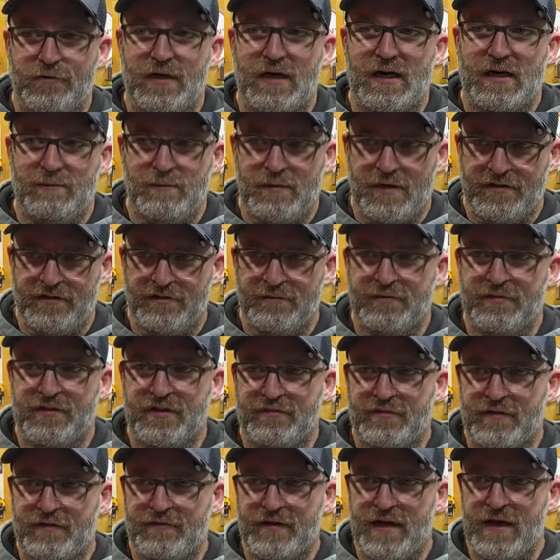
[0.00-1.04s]
I have bought some stuff
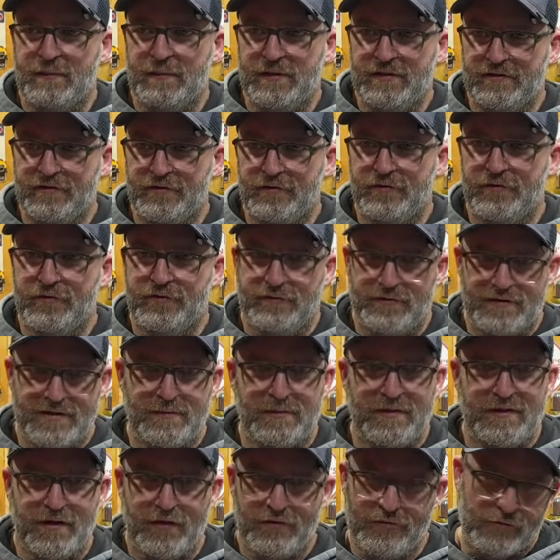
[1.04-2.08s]
off Acme Tools, which, I
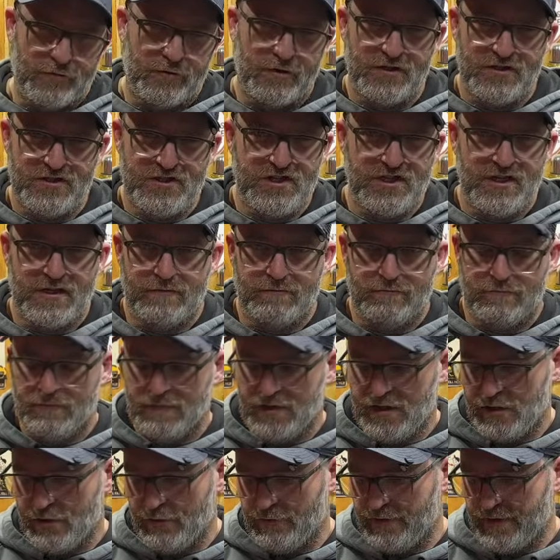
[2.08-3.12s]
mean, those are legit,
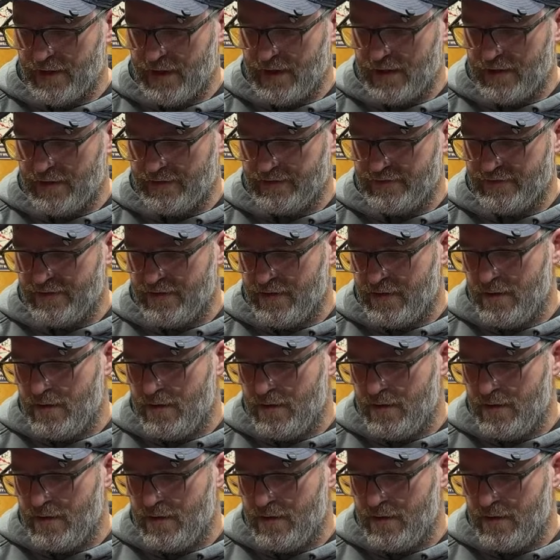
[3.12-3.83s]
things.